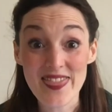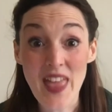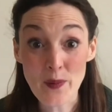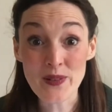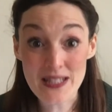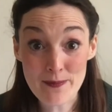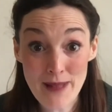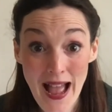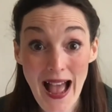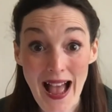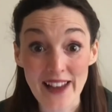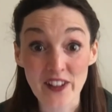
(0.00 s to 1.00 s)
There was a
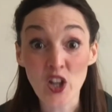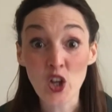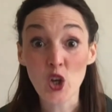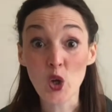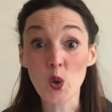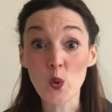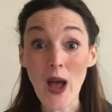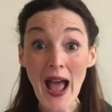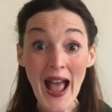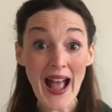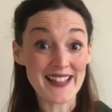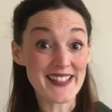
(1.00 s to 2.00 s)
man who
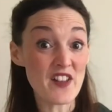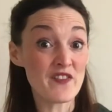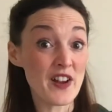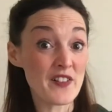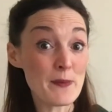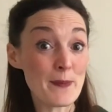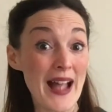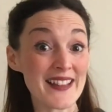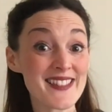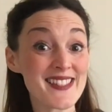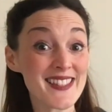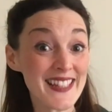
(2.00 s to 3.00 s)
had a very bad
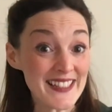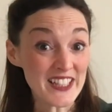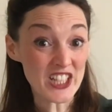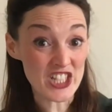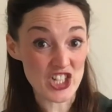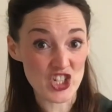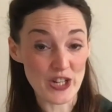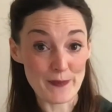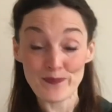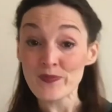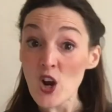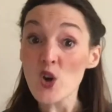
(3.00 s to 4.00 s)
skin condition,
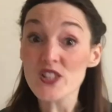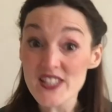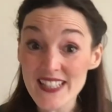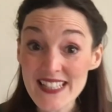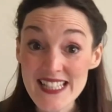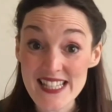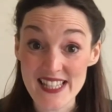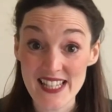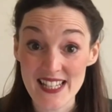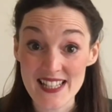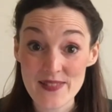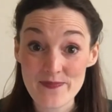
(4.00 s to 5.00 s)
or a skin
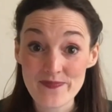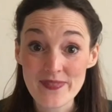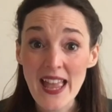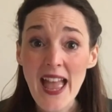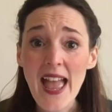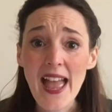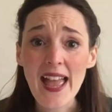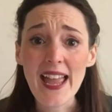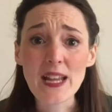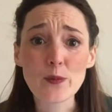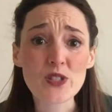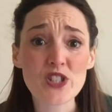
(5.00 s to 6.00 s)
disease.
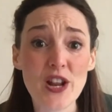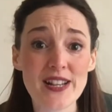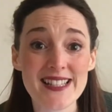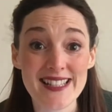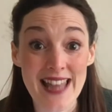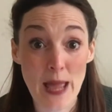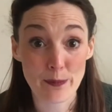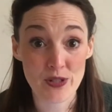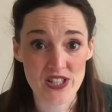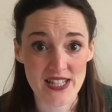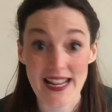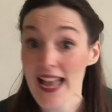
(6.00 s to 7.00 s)
It was known as
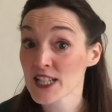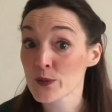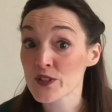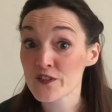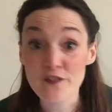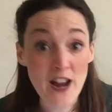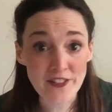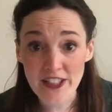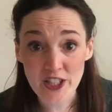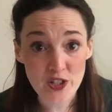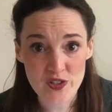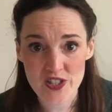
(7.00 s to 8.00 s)
leprosy and it was very
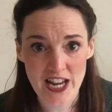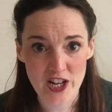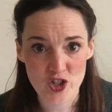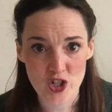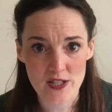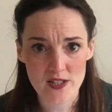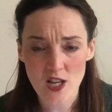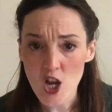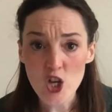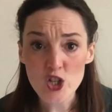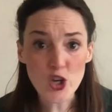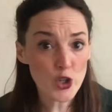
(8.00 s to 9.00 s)
contagious,
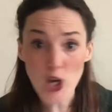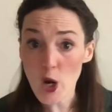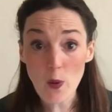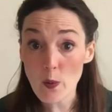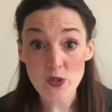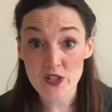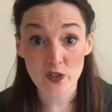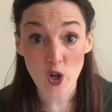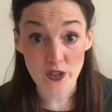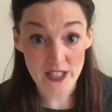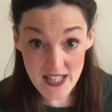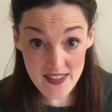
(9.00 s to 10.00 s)
so no one would have
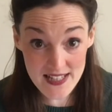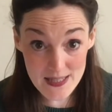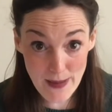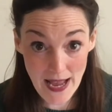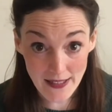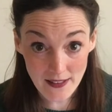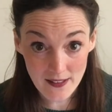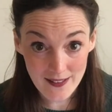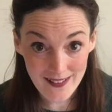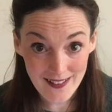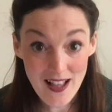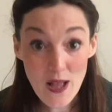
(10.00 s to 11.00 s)
gone near this man.
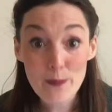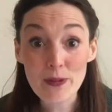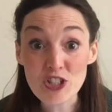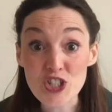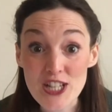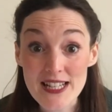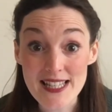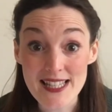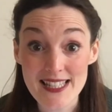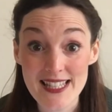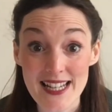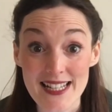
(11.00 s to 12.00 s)
But Jesus
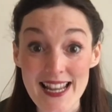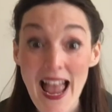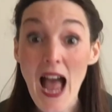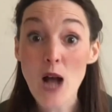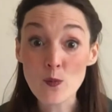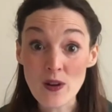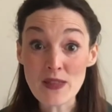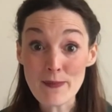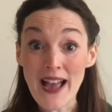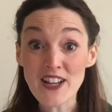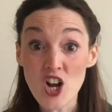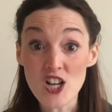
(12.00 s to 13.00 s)
did, and when the
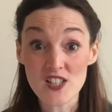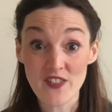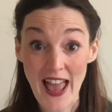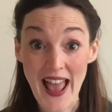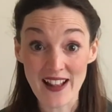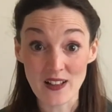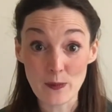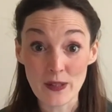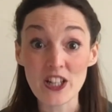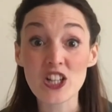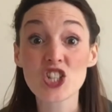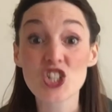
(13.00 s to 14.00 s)
man asked for help,
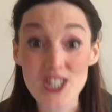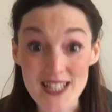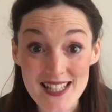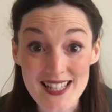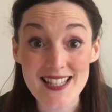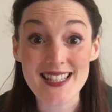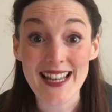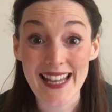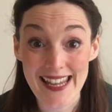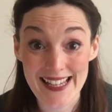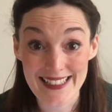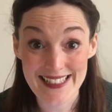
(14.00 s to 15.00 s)
Jesus
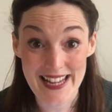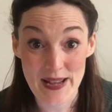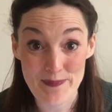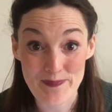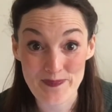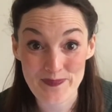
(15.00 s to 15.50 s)
healed him.